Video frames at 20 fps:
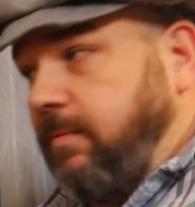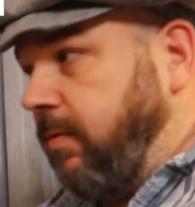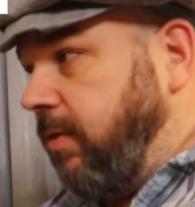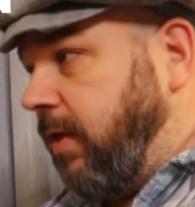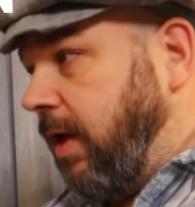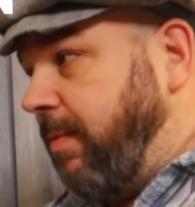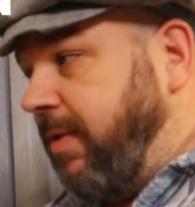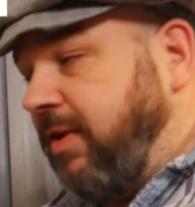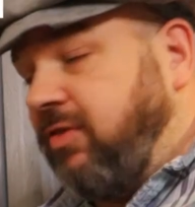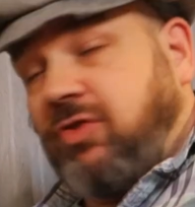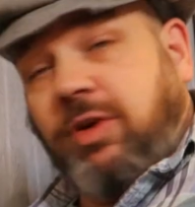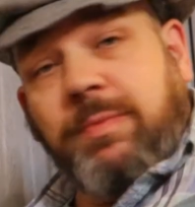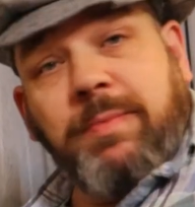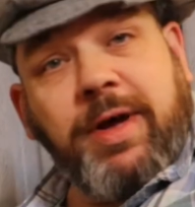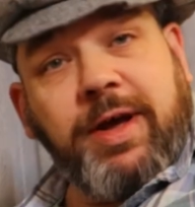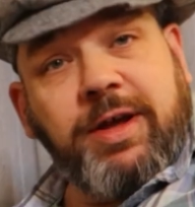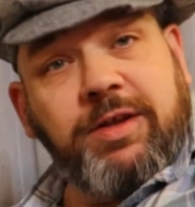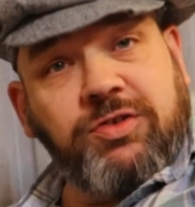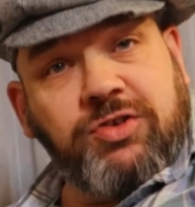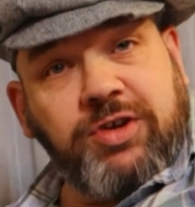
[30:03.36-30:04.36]
mentioned
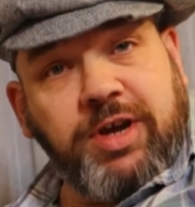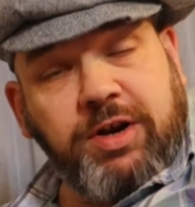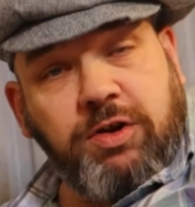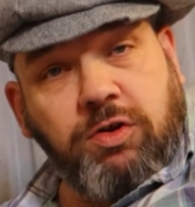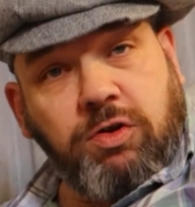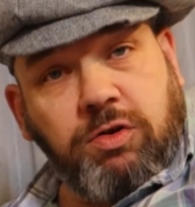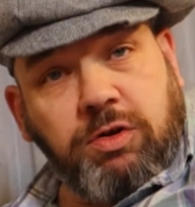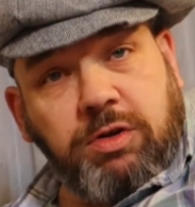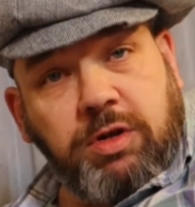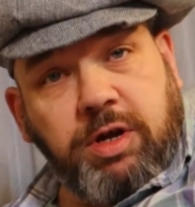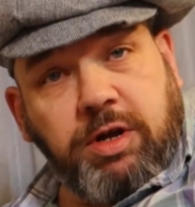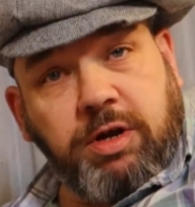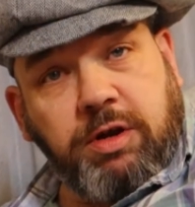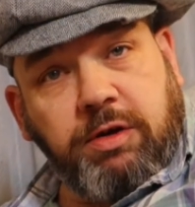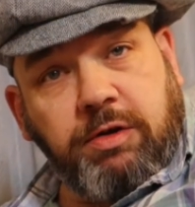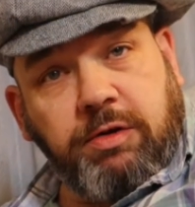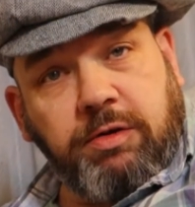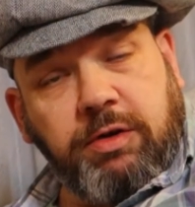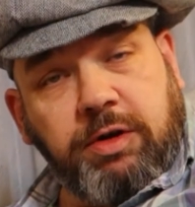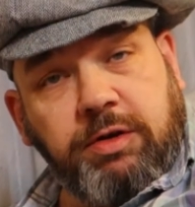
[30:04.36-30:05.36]
my channel
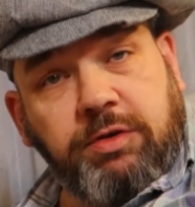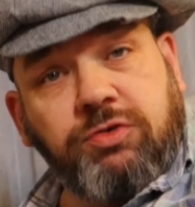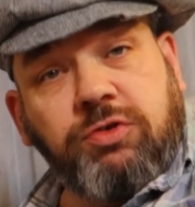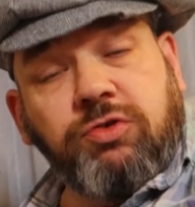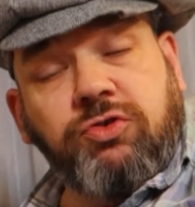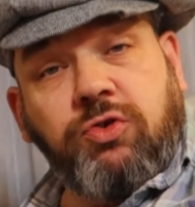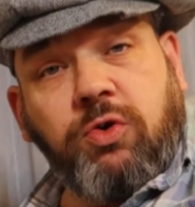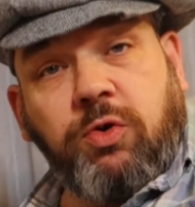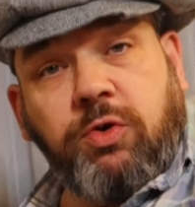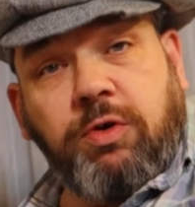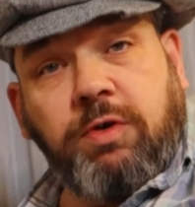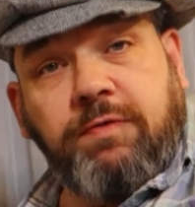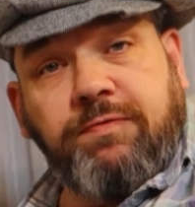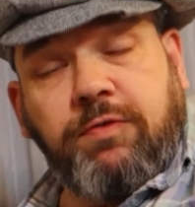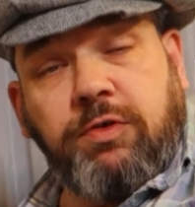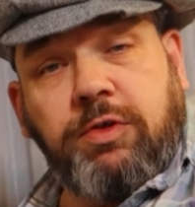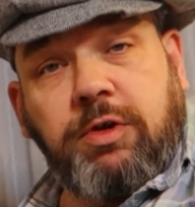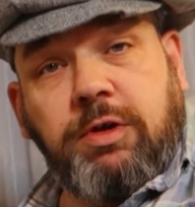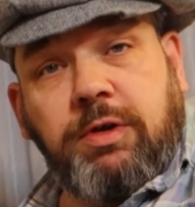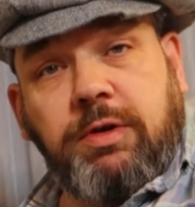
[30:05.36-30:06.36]
and a tutorial
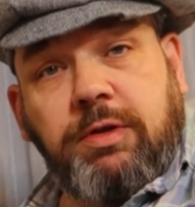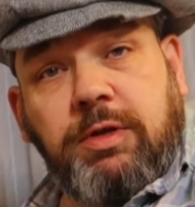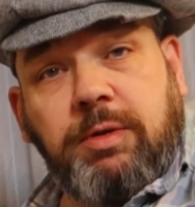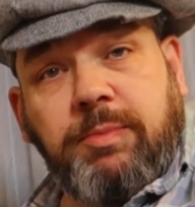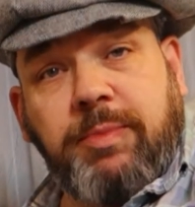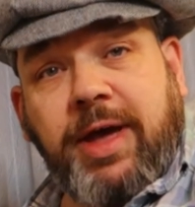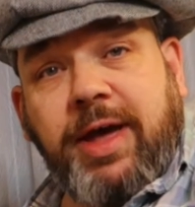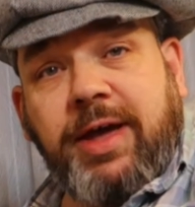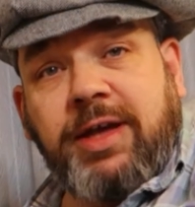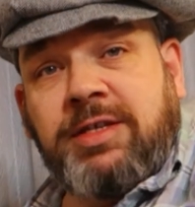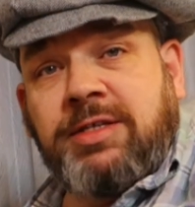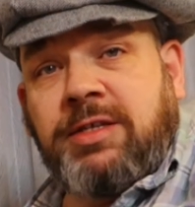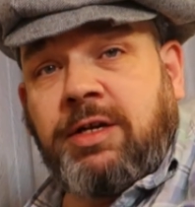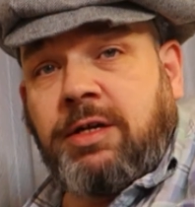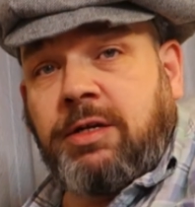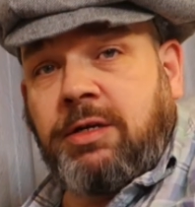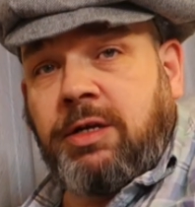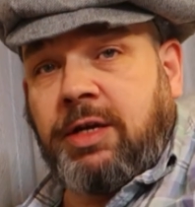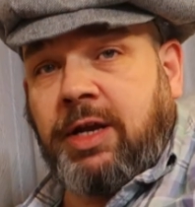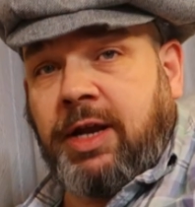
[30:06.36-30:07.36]
for the bags
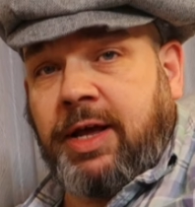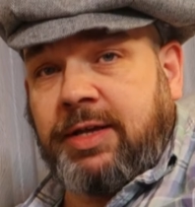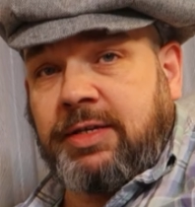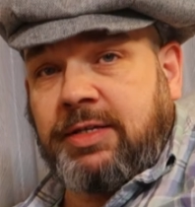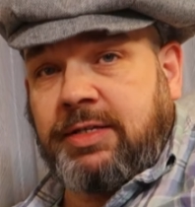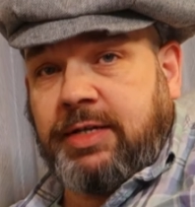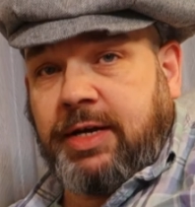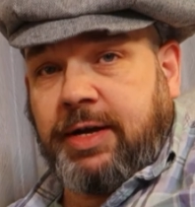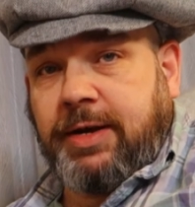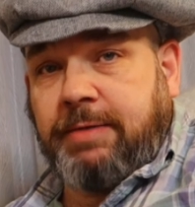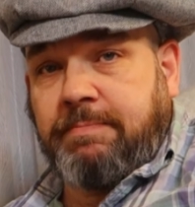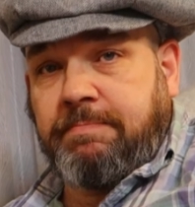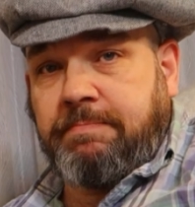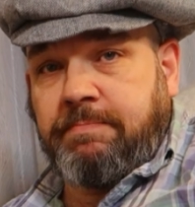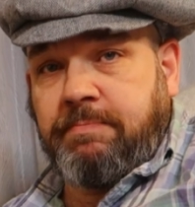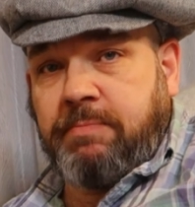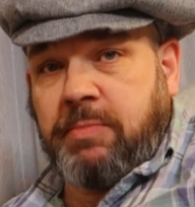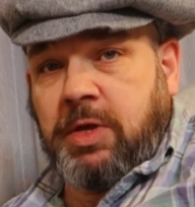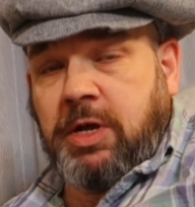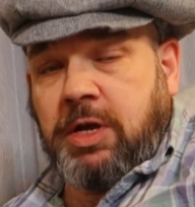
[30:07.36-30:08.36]
that I did last
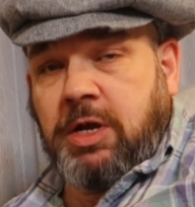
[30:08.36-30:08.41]
time.